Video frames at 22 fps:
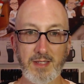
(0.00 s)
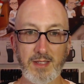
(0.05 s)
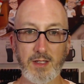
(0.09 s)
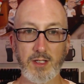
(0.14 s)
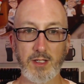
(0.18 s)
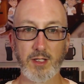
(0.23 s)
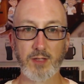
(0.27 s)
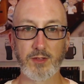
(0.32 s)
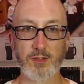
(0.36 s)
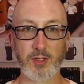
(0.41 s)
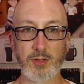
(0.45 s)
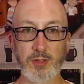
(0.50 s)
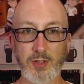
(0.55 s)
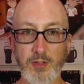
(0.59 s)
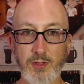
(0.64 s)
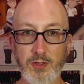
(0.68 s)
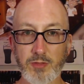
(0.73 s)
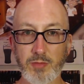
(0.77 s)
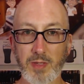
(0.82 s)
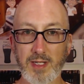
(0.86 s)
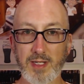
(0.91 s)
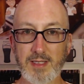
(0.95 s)
So
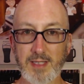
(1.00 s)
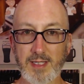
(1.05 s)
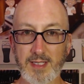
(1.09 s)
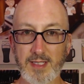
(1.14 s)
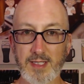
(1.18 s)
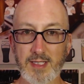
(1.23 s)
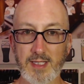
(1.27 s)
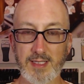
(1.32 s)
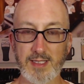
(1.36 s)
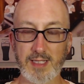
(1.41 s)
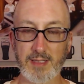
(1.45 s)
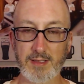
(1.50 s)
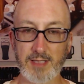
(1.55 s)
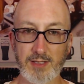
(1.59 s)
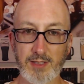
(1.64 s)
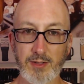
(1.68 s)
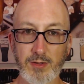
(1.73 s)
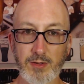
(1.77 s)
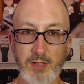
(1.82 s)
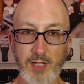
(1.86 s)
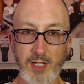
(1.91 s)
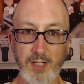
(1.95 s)
use my link. That'll get
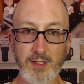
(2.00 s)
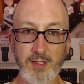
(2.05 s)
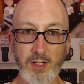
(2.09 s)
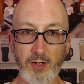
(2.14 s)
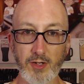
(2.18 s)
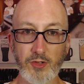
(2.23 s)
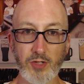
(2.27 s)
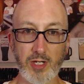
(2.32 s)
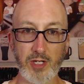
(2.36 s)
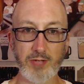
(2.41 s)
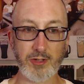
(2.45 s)
you $10 off